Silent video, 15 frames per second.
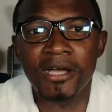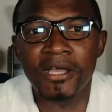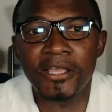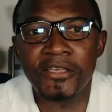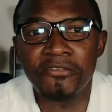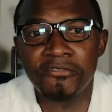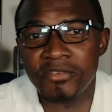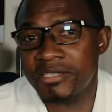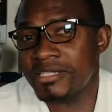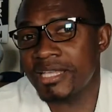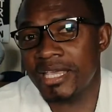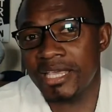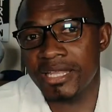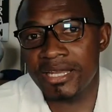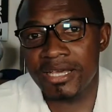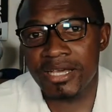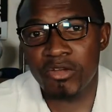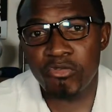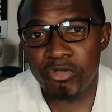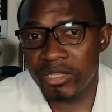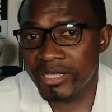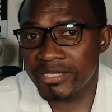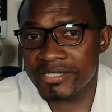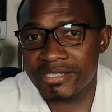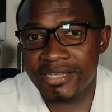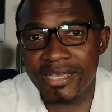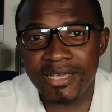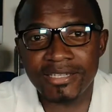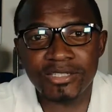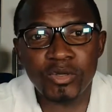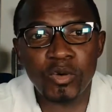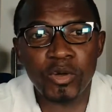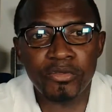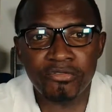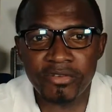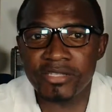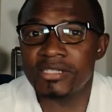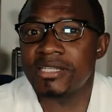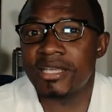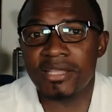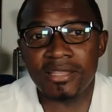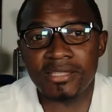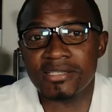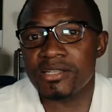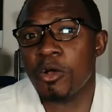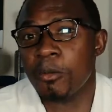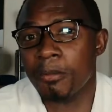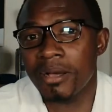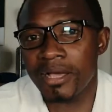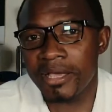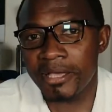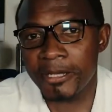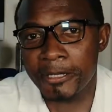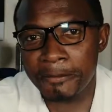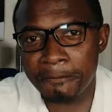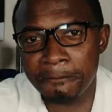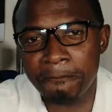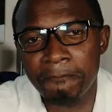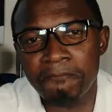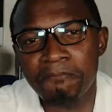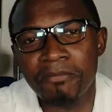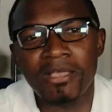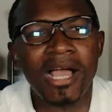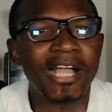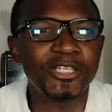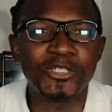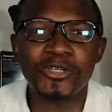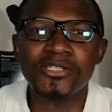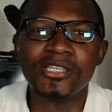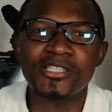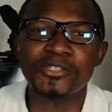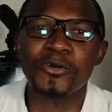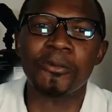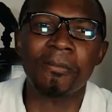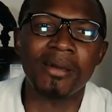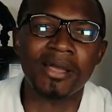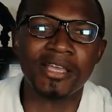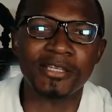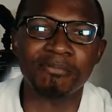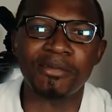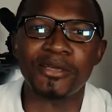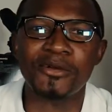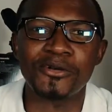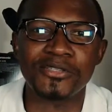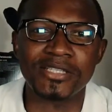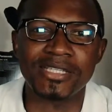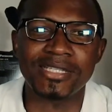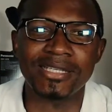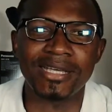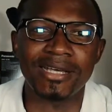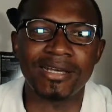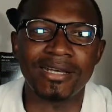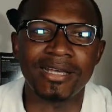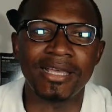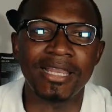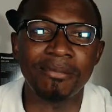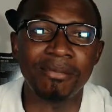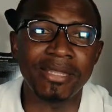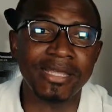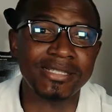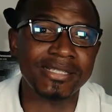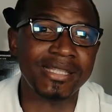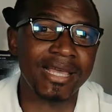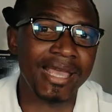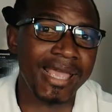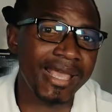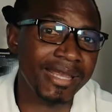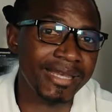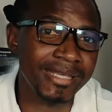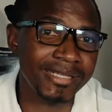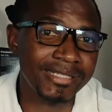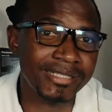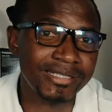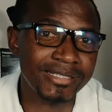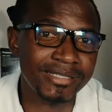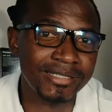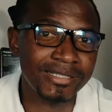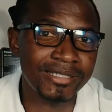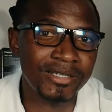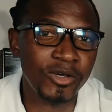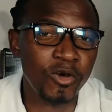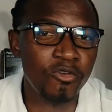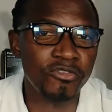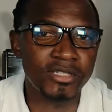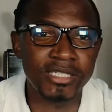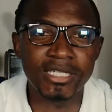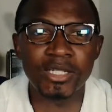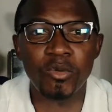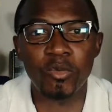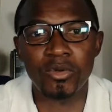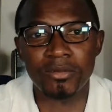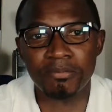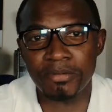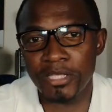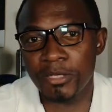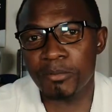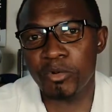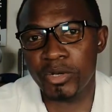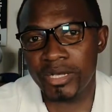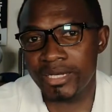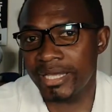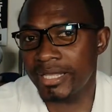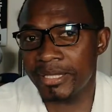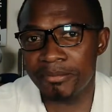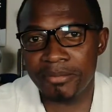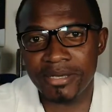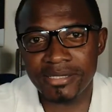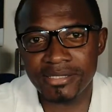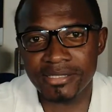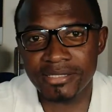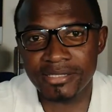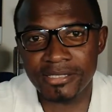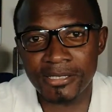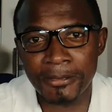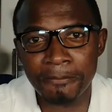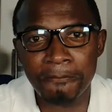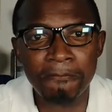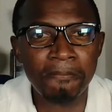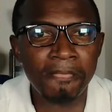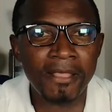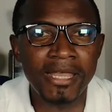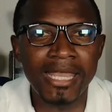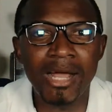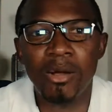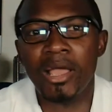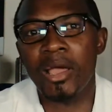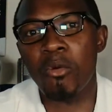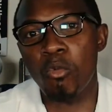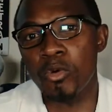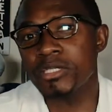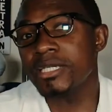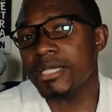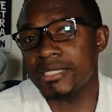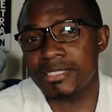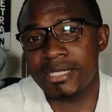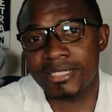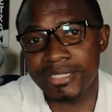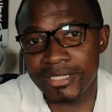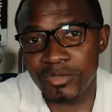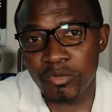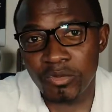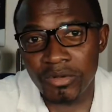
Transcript: investing in real estate, or investing in the stock market. I chose the stock market because it eliminates the headaches of dealing with people on a daily basis. Now I wish I started